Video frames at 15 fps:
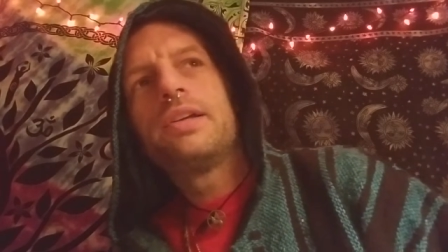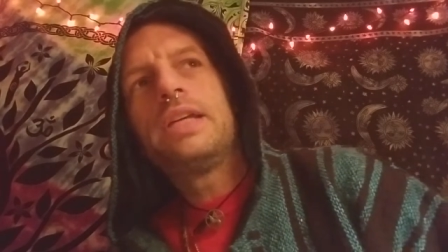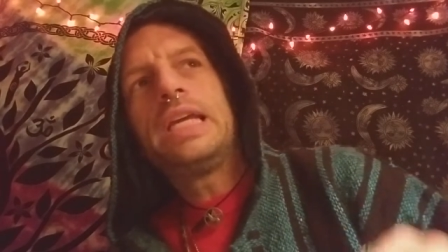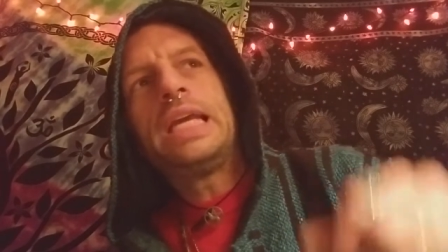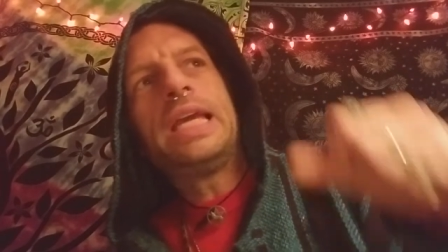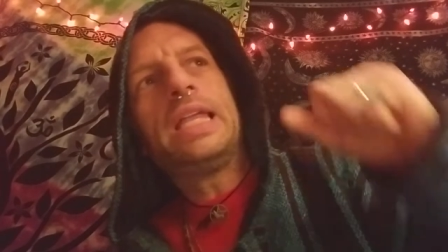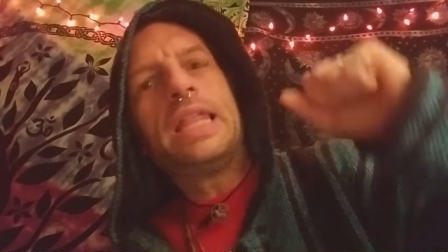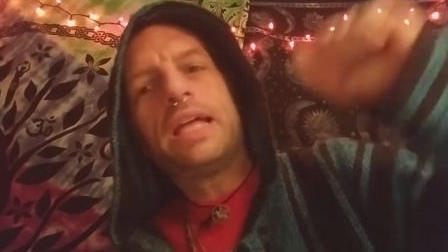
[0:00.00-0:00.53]

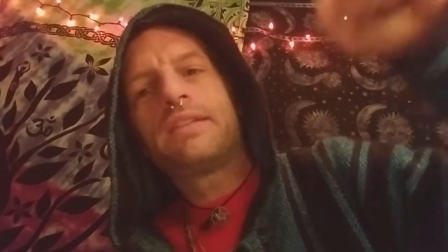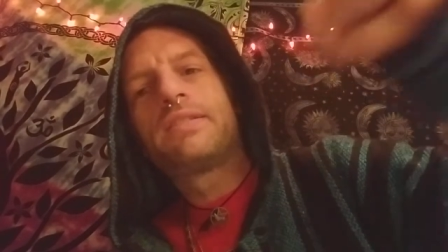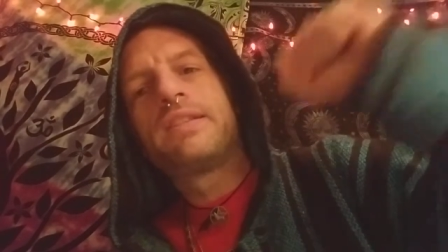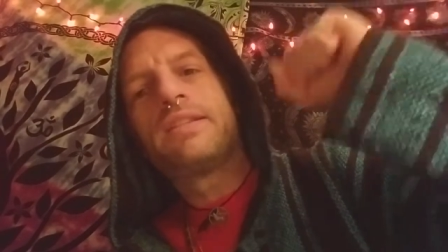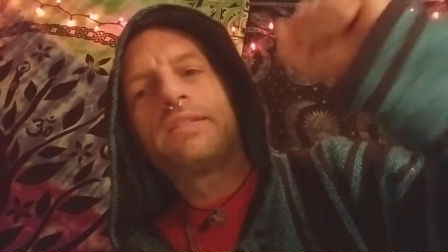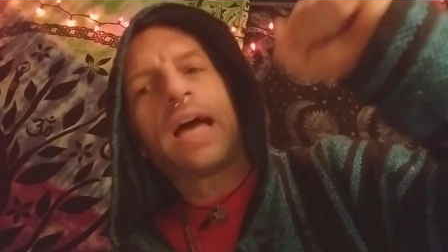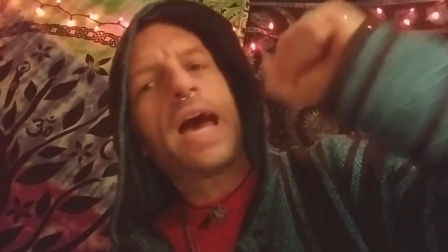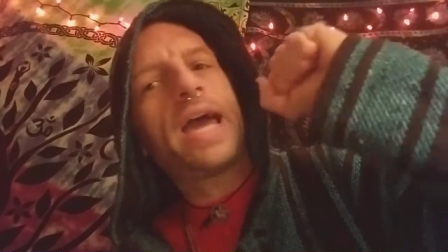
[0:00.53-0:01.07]
That's the
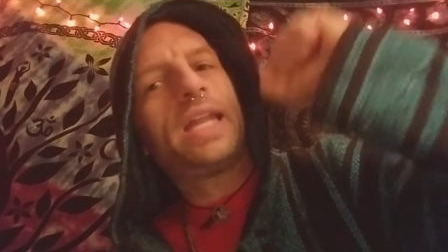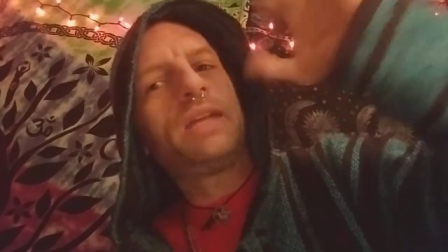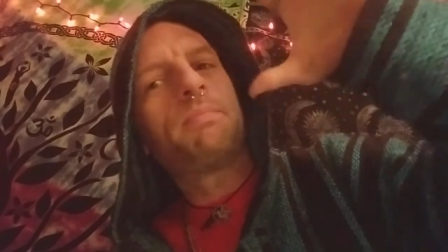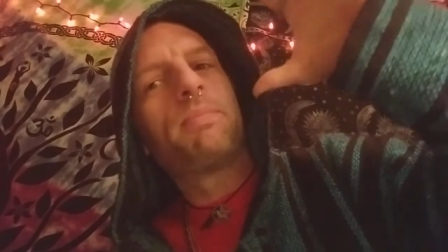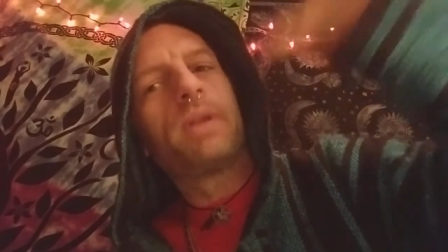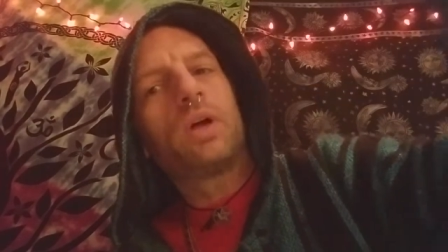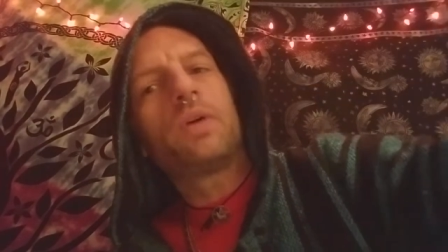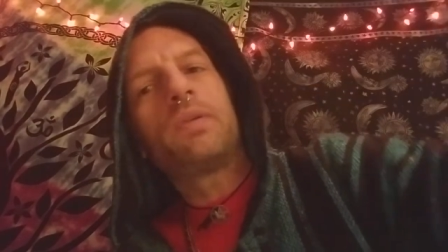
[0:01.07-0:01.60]
sign.
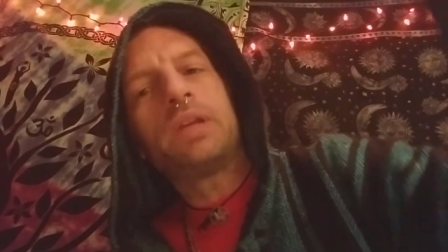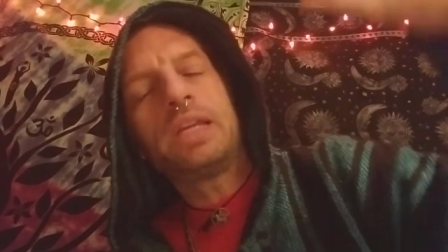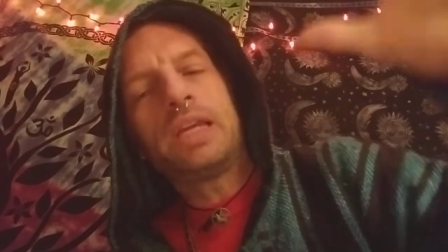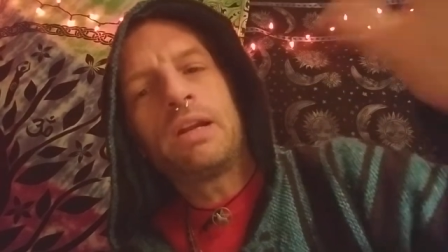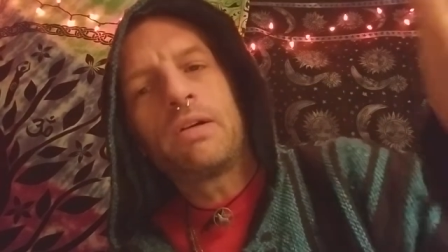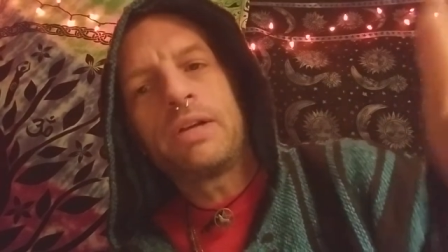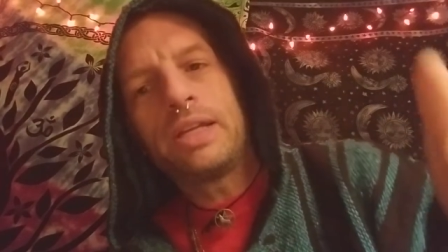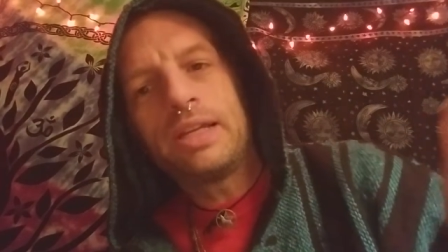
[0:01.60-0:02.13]
You
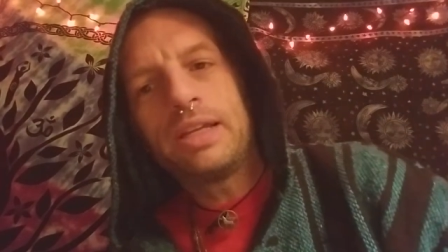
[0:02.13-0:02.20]
know,